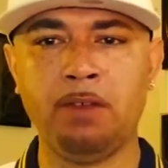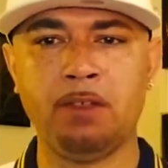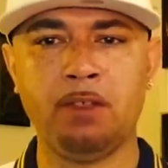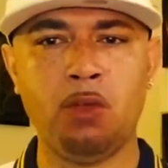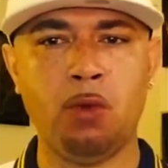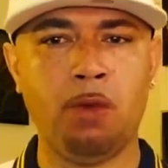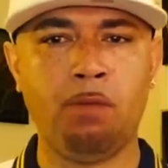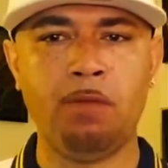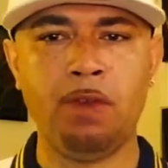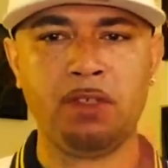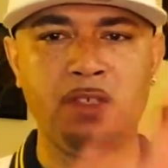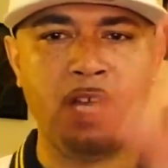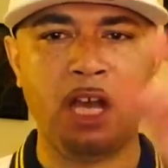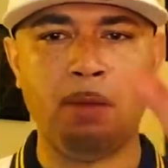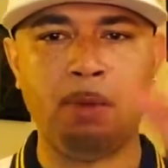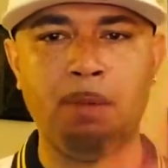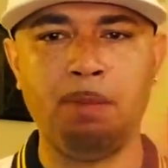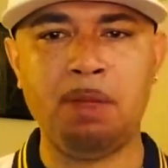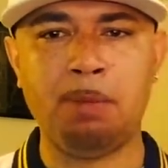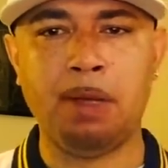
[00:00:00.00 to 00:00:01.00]
And no offense to all
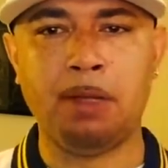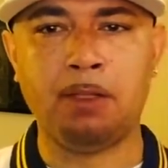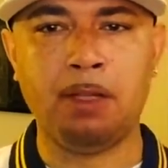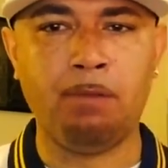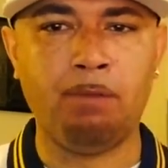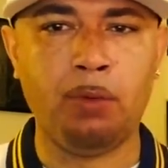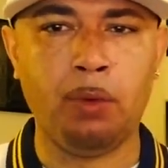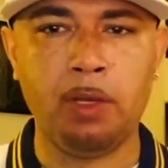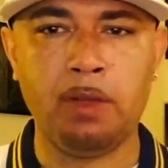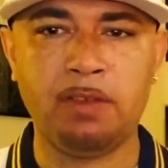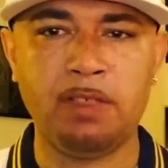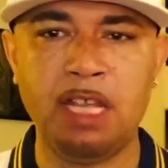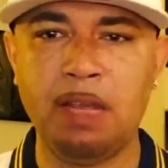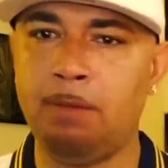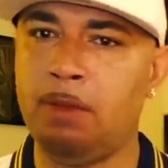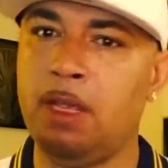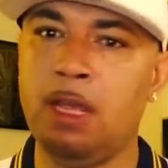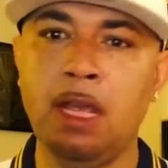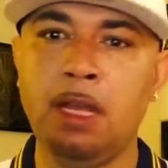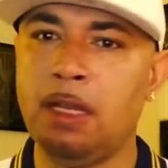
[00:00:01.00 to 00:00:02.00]
my people out there,
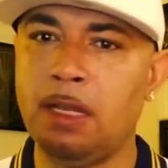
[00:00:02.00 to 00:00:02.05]
47,